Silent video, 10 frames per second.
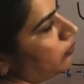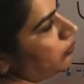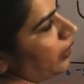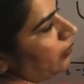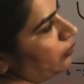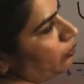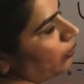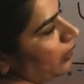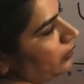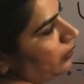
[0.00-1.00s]
taken
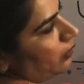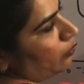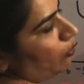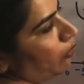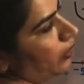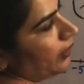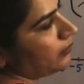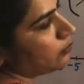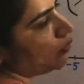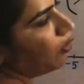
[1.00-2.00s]
together are called
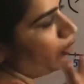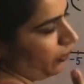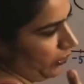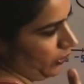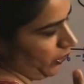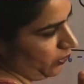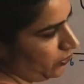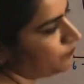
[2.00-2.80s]
as coordinate.